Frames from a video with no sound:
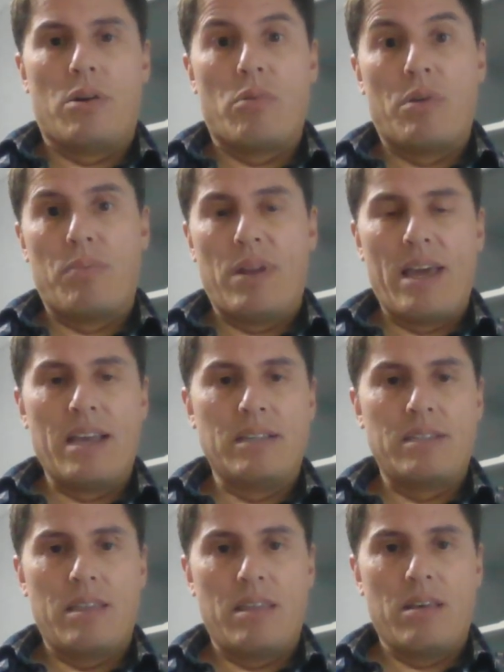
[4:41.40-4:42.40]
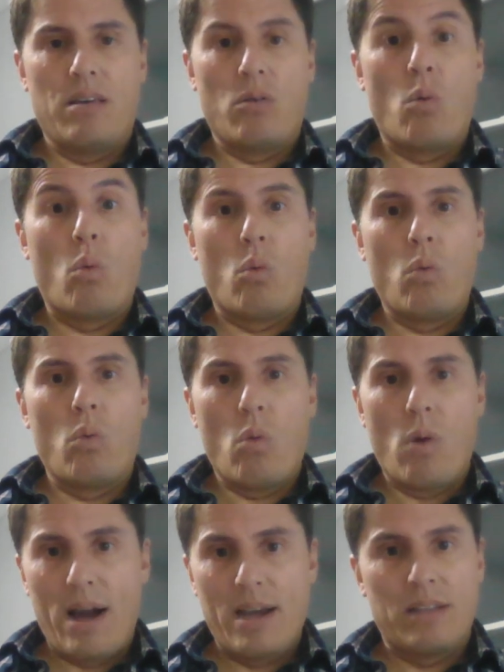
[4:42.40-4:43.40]
replace the
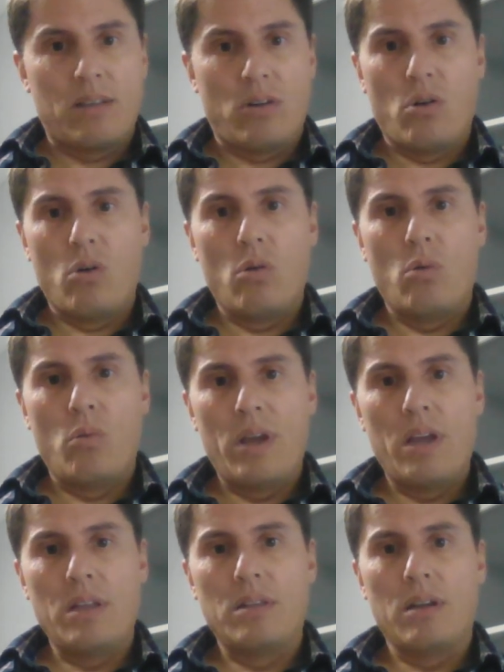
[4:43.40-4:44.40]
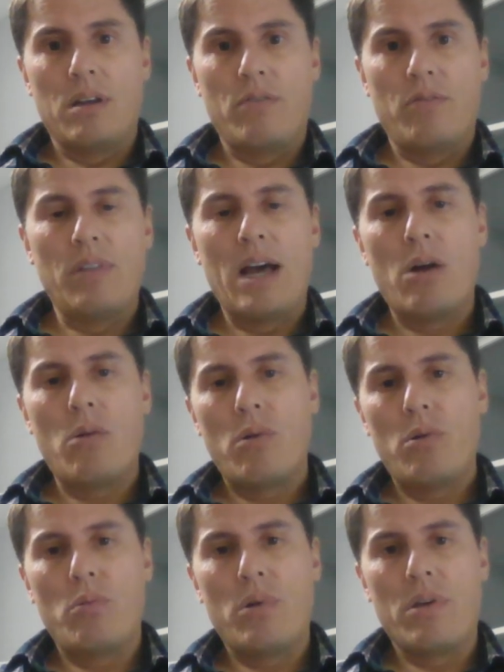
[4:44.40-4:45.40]
white whole wheat
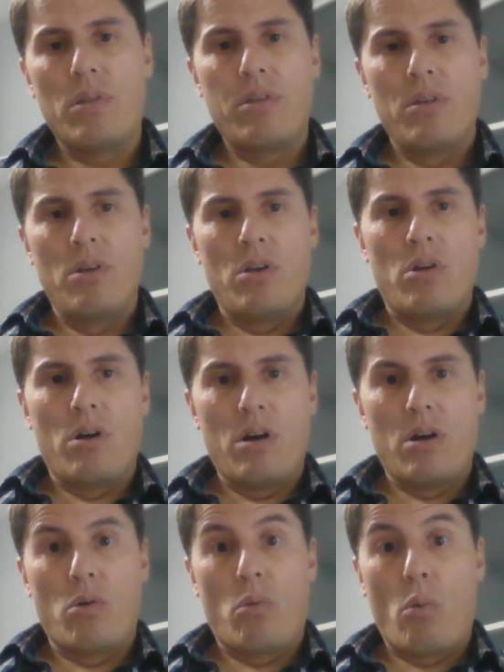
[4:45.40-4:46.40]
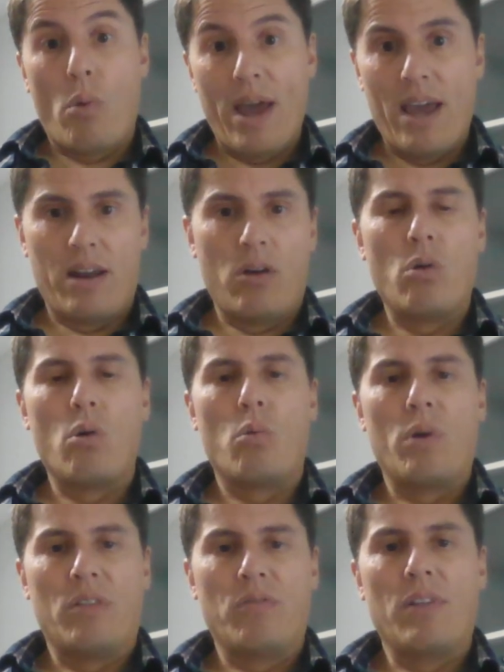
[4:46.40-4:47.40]
flour with red whole
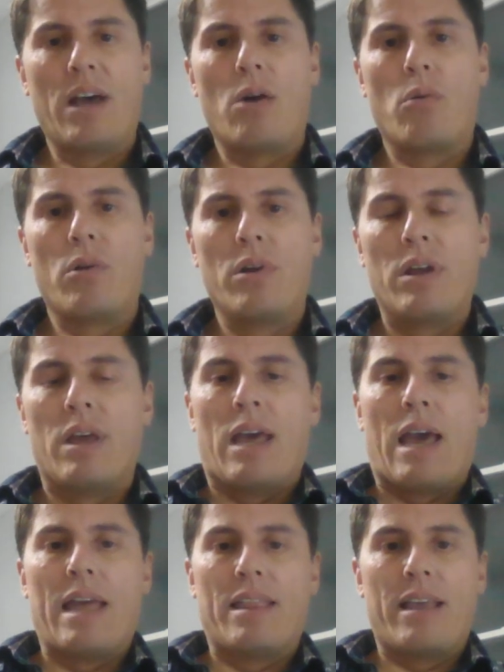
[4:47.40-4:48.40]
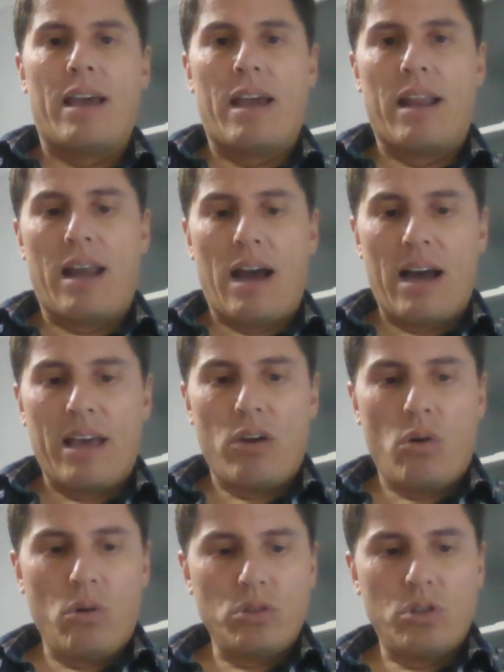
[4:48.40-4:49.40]
wheat flour. And then I
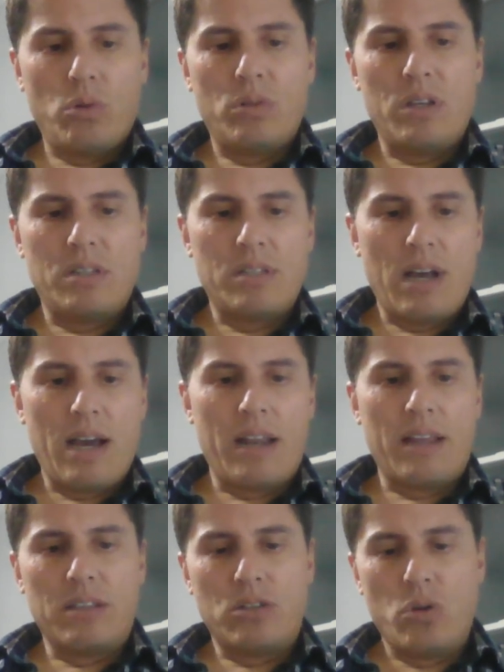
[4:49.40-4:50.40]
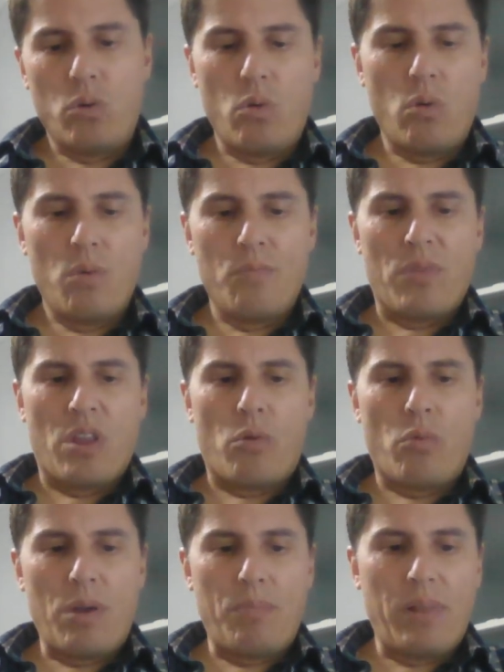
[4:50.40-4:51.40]
also decided to
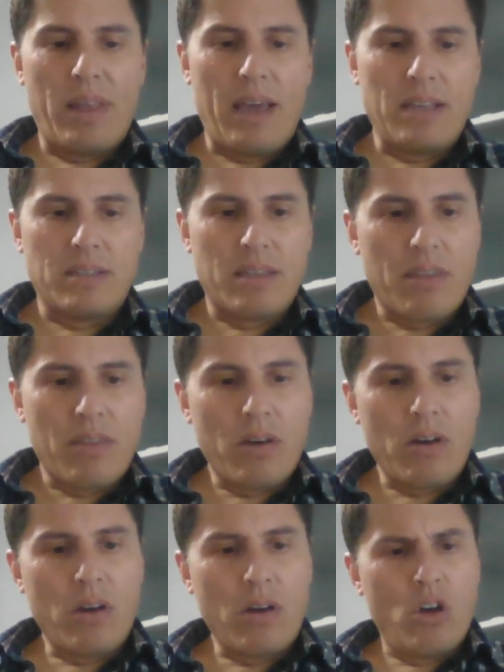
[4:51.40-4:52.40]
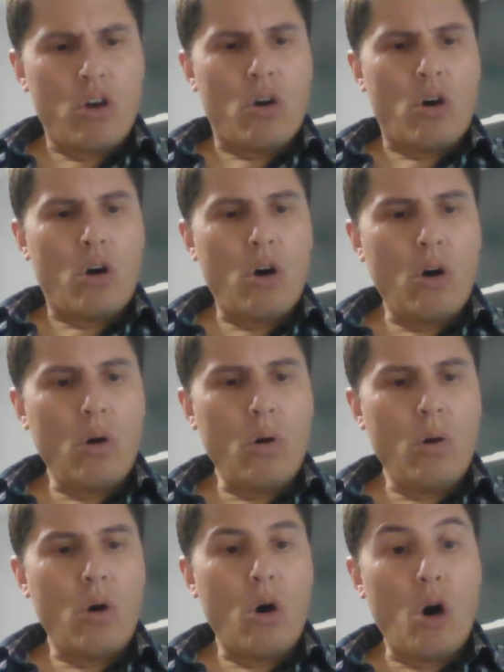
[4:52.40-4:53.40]
replace the
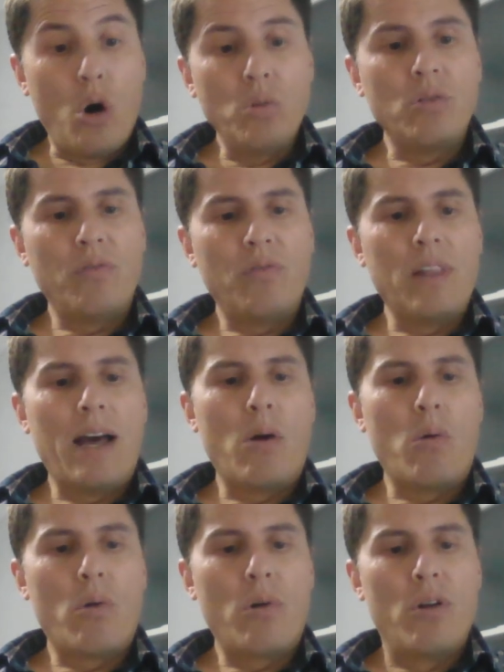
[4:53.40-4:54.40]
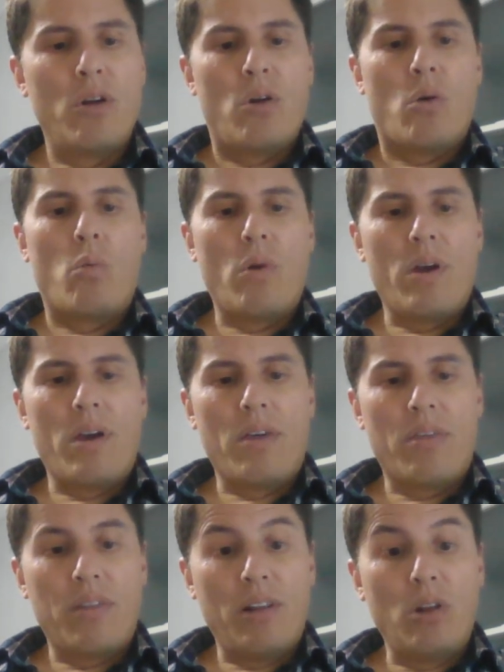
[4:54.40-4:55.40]
whole oat flour
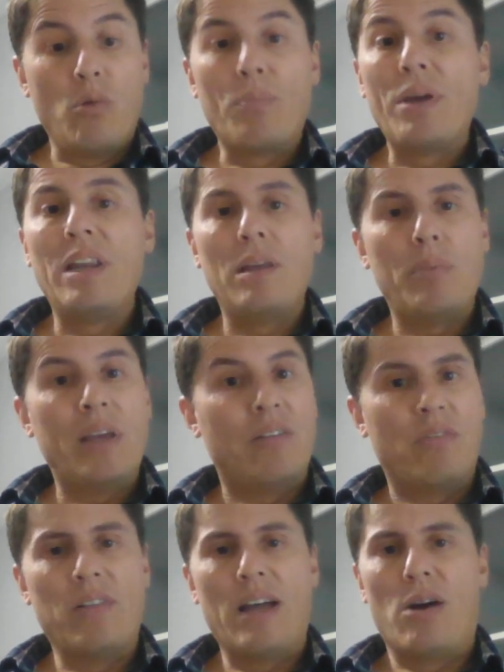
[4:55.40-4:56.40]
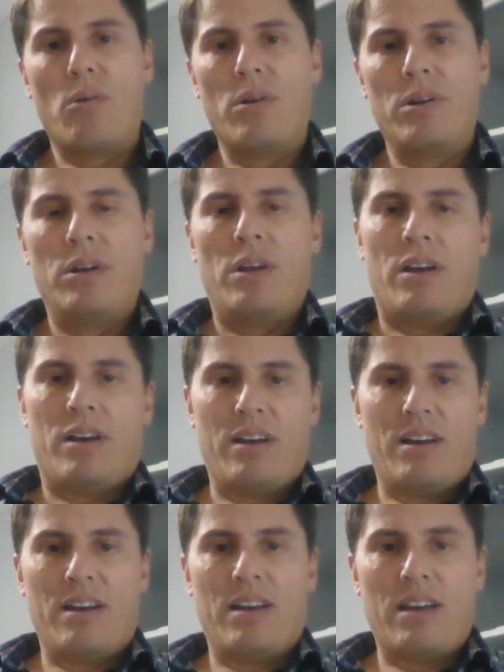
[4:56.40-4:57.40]
with lupini bean flour.
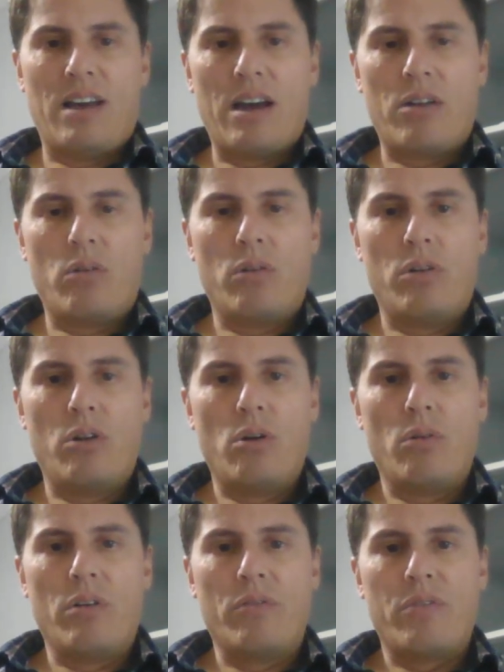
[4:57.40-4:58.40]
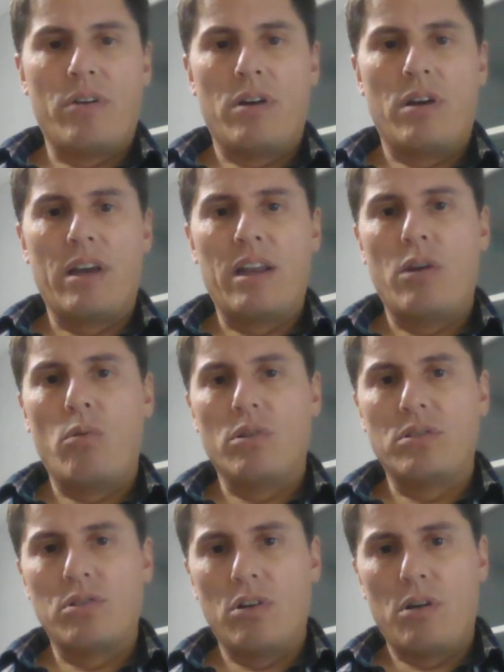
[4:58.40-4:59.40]
I don't know if
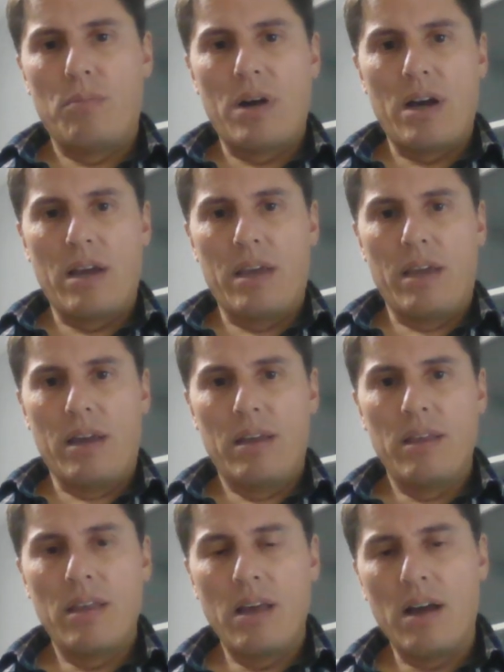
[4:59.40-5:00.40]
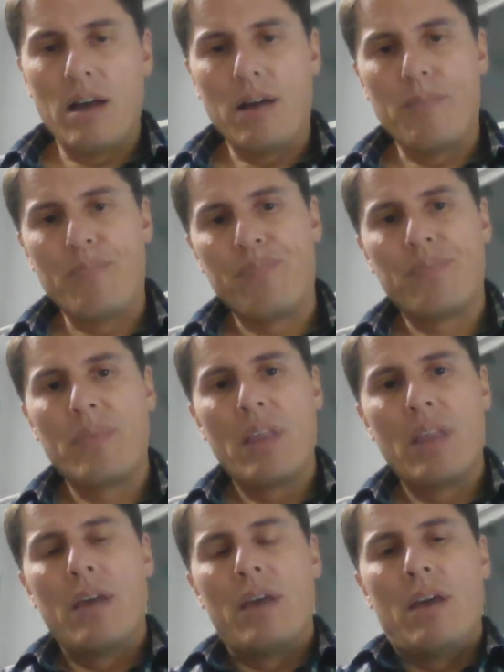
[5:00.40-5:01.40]
anyone saw my um,
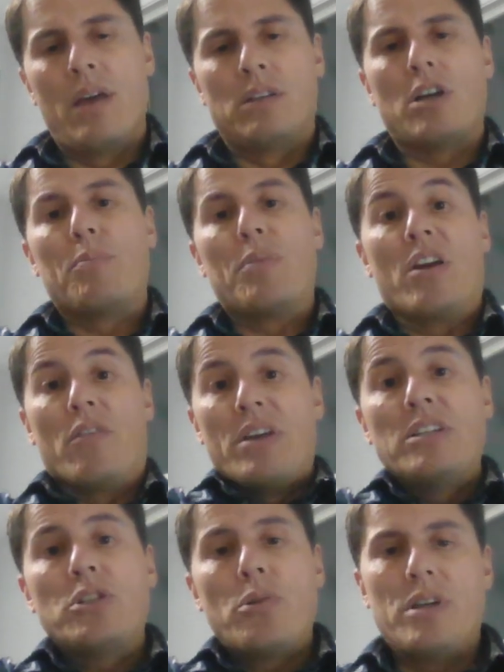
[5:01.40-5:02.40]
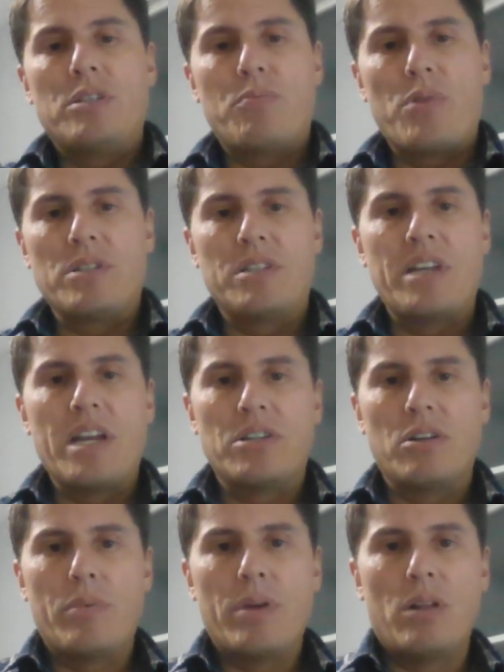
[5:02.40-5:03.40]
topic of interest
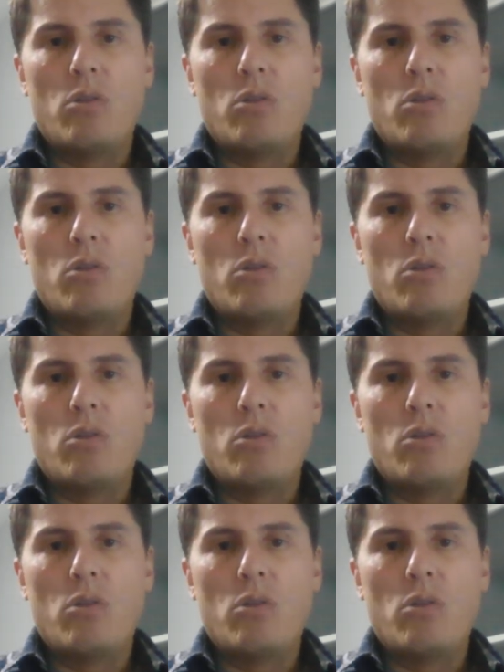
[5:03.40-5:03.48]
presentation, but